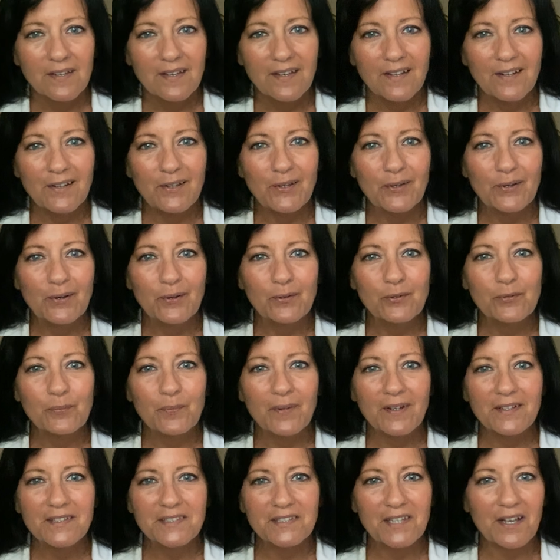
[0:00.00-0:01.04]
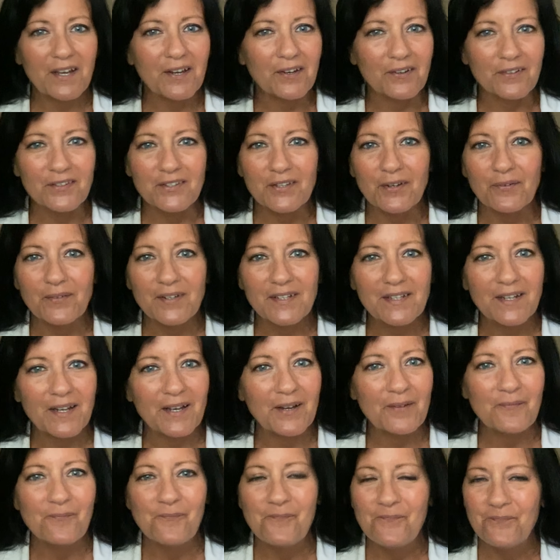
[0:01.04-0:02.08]
And here goes my sirens every
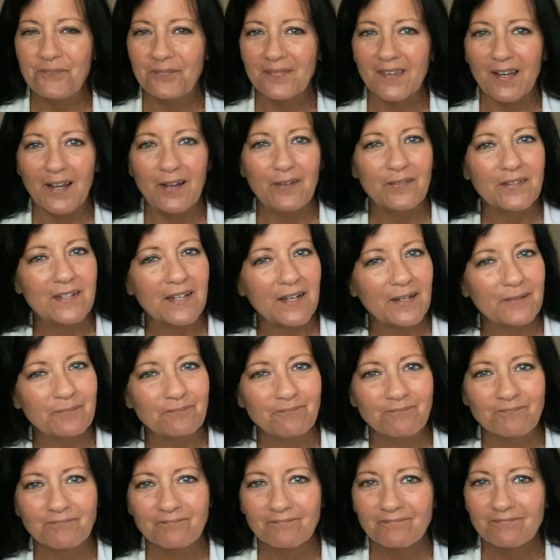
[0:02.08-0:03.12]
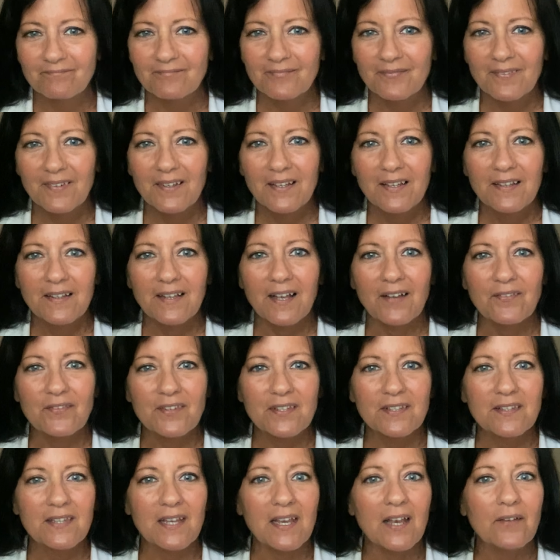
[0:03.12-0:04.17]
time.
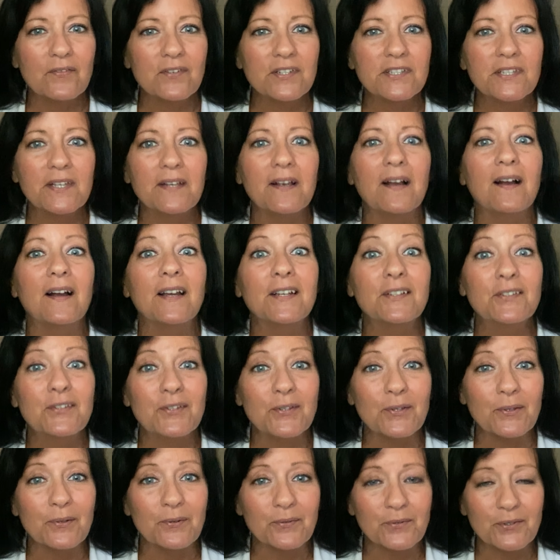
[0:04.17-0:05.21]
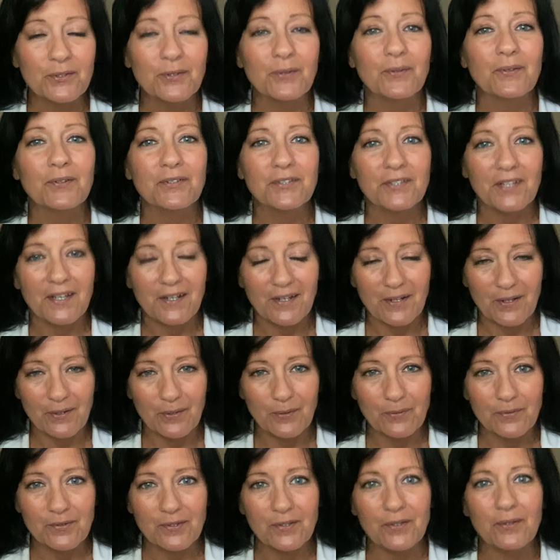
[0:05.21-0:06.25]
They have to say hi to you, so they're saying
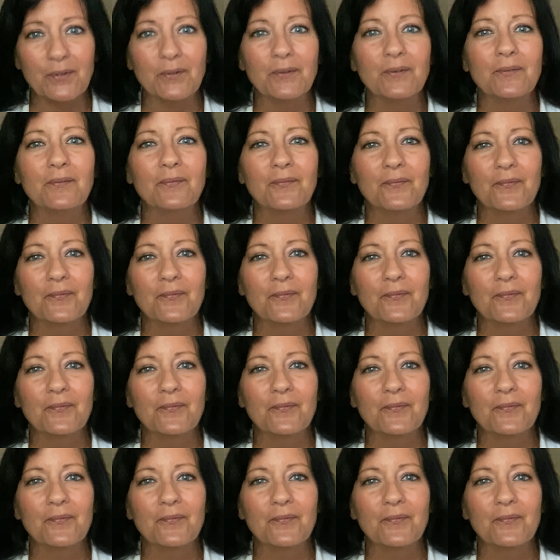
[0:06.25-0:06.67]
hello to you.